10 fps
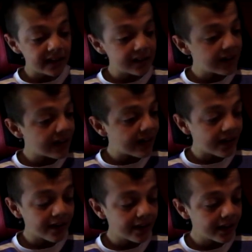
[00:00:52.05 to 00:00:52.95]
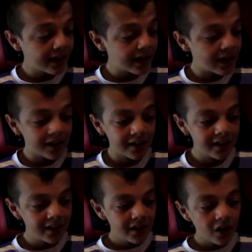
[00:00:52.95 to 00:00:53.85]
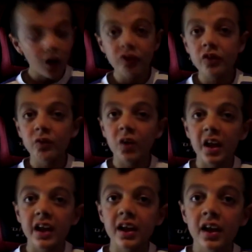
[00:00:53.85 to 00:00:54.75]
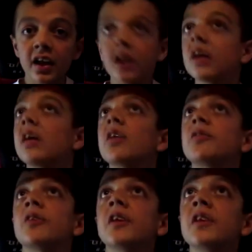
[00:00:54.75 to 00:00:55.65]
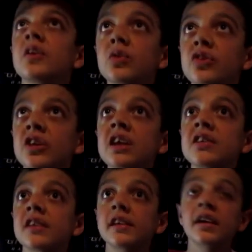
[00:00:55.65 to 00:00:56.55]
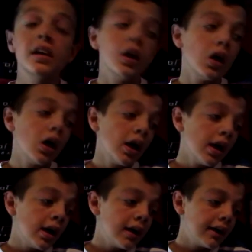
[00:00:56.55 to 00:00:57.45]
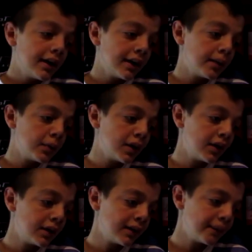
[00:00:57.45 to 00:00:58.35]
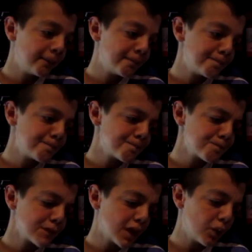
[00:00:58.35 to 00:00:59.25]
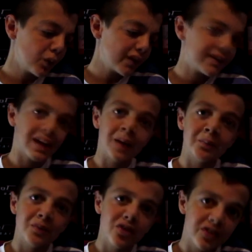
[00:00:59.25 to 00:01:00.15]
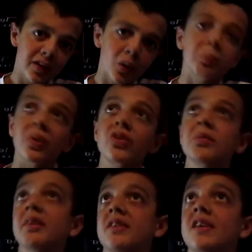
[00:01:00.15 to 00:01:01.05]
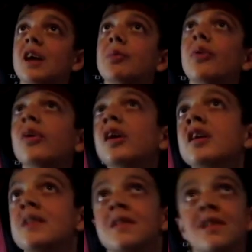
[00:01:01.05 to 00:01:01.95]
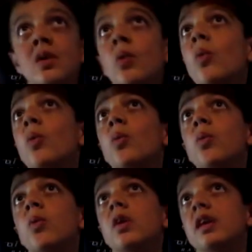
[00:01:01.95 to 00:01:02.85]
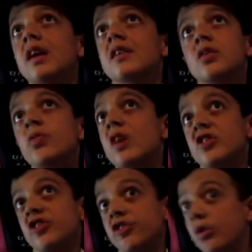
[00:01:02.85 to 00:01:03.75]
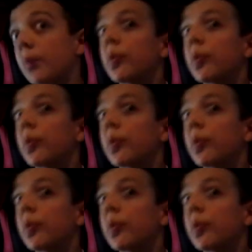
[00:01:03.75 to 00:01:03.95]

yeah, off and running for the new season. West Ham still bottom of the table, still yet to register a